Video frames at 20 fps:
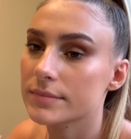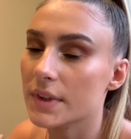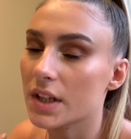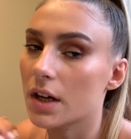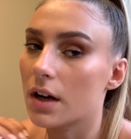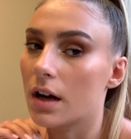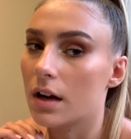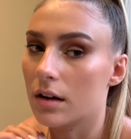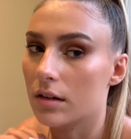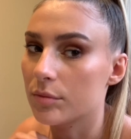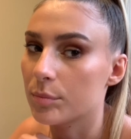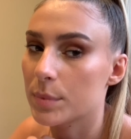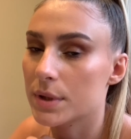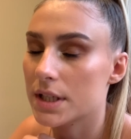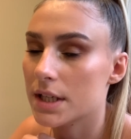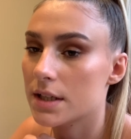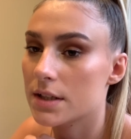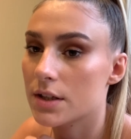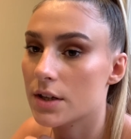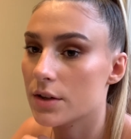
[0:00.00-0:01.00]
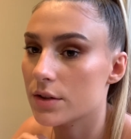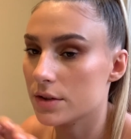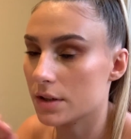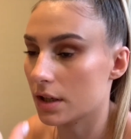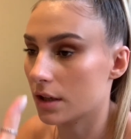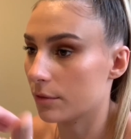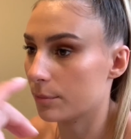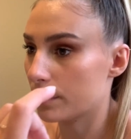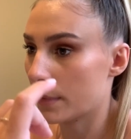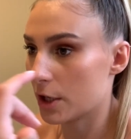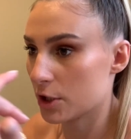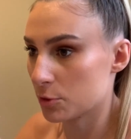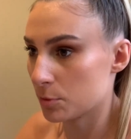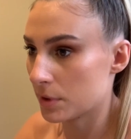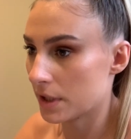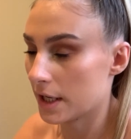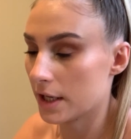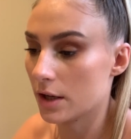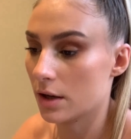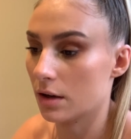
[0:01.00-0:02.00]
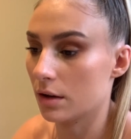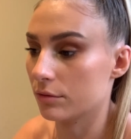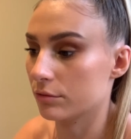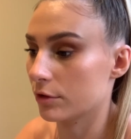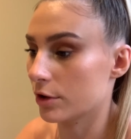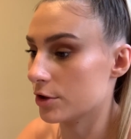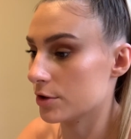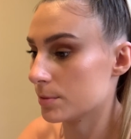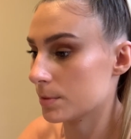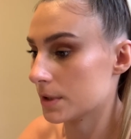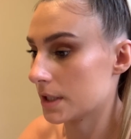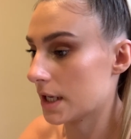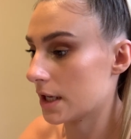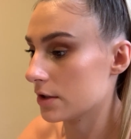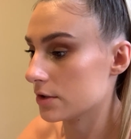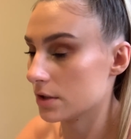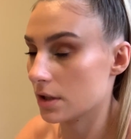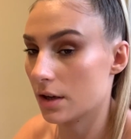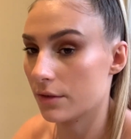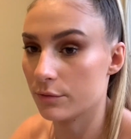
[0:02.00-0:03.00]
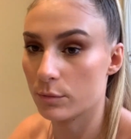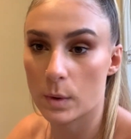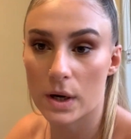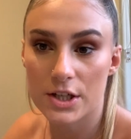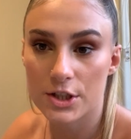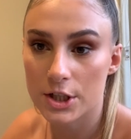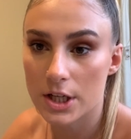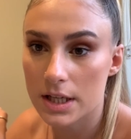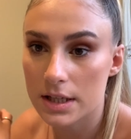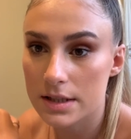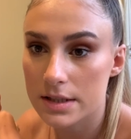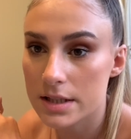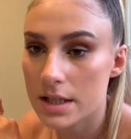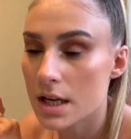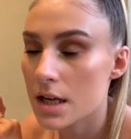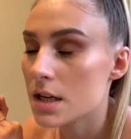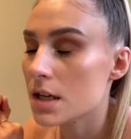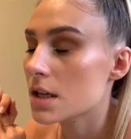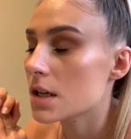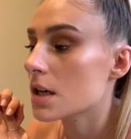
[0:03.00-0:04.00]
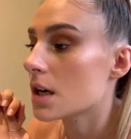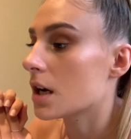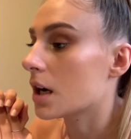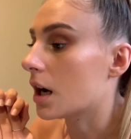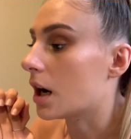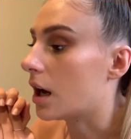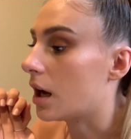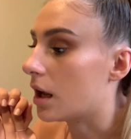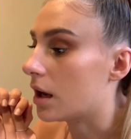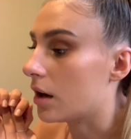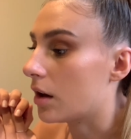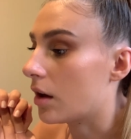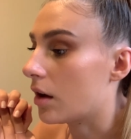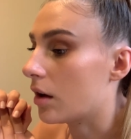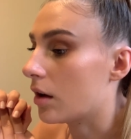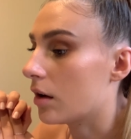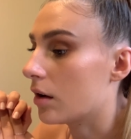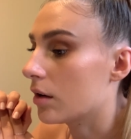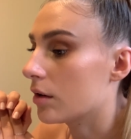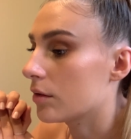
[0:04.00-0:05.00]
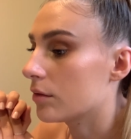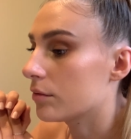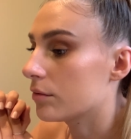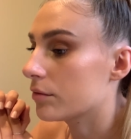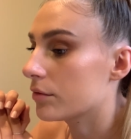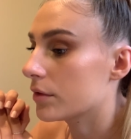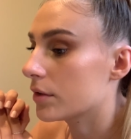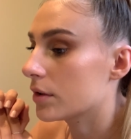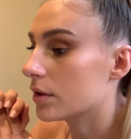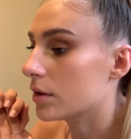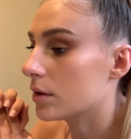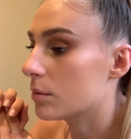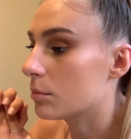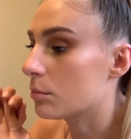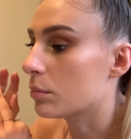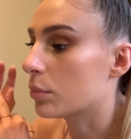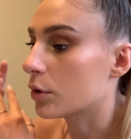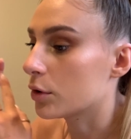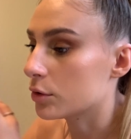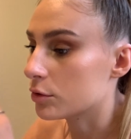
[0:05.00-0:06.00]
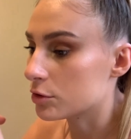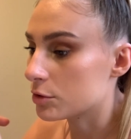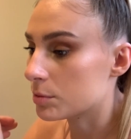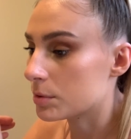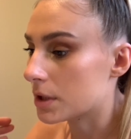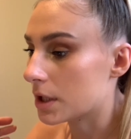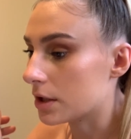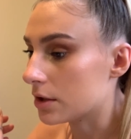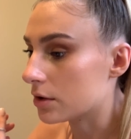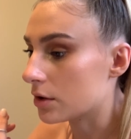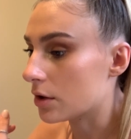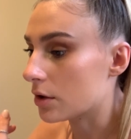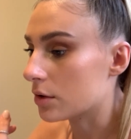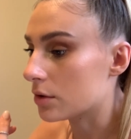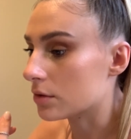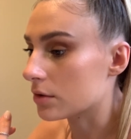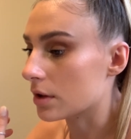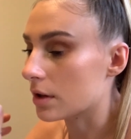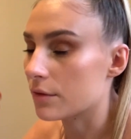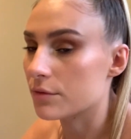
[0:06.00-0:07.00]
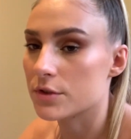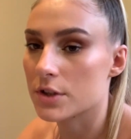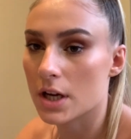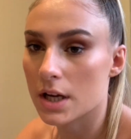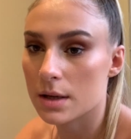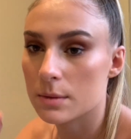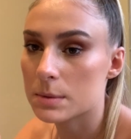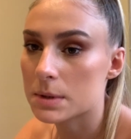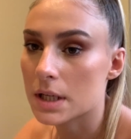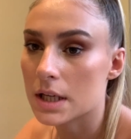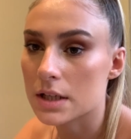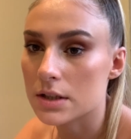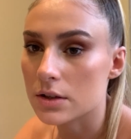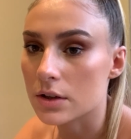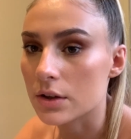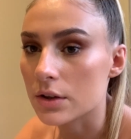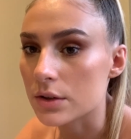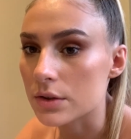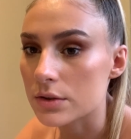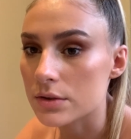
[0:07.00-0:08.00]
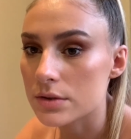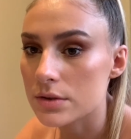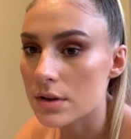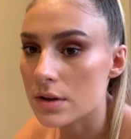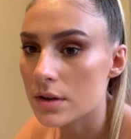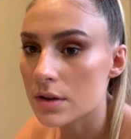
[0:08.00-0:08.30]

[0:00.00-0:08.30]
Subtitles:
I love potatoes. I love mashed potato, I love roast potatoes, I love wedges, I love boiled potatoes, I love jacket potatoes.